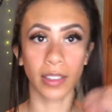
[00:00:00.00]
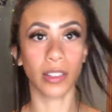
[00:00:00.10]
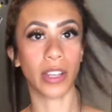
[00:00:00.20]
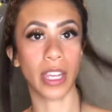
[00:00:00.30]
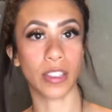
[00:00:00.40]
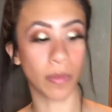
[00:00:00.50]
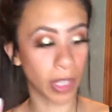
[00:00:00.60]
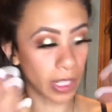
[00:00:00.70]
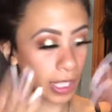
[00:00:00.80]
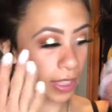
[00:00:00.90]
Okay, so I'm
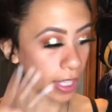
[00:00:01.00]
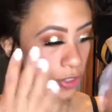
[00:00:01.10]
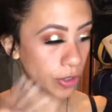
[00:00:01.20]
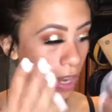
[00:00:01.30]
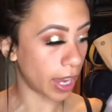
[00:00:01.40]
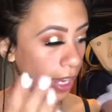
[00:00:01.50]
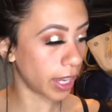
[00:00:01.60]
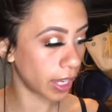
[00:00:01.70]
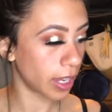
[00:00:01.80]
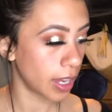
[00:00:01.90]
going to let that
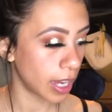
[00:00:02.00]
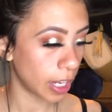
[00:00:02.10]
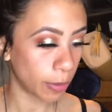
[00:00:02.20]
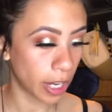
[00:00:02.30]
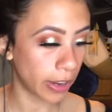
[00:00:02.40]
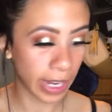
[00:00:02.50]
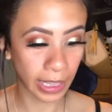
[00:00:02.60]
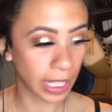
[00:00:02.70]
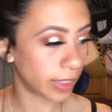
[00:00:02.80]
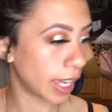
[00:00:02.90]
dry, and while I
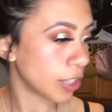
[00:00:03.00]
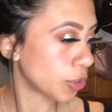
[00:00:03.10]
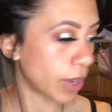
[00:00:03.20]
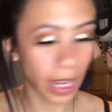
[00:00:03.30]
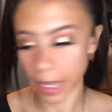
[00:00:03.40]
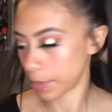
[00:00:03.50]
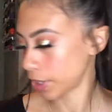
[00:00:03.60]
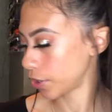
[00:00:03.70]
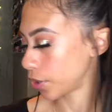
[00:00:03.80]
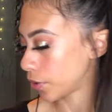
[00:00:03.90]
let that dry, I'm going
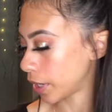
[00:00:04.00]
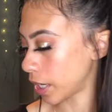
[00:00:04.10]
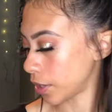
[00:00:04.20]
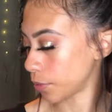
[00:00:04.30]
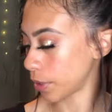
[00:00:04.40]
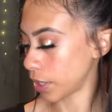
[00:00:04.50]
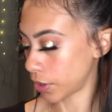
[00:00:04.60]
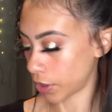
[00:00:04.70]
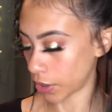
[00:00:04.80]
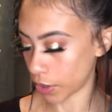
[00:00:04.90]
to go in with
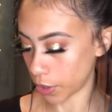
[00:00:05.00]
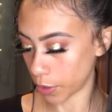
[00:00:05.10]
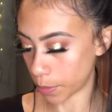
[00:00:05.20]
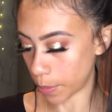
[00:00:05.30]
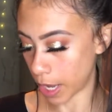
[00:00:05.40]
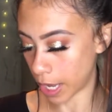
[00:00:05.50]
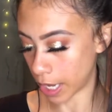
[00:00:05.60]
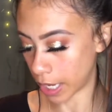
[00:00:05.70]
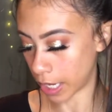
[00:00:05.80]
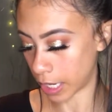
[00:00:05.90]

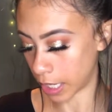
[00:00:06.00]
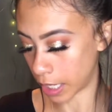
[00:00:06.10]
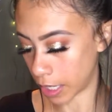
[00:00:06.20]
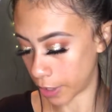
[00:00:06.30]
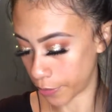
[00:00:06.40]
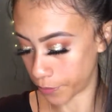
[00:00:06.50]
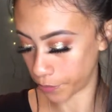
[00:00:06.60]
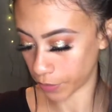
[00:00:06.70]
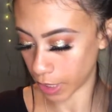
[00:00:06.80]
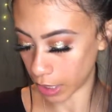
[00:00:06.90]
my
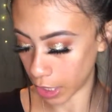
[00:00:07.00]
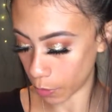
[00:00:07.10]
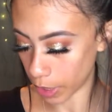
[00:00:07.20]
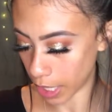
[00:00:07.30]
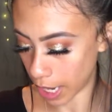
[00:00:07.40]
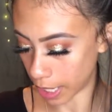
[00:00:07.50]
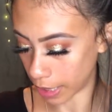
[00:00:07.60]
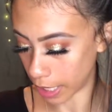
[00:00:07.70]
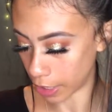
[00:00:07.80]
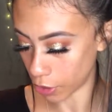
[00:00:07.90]
liquid
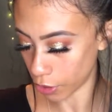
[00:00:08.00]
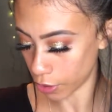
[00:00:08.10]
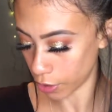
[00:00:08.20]
eyeliner.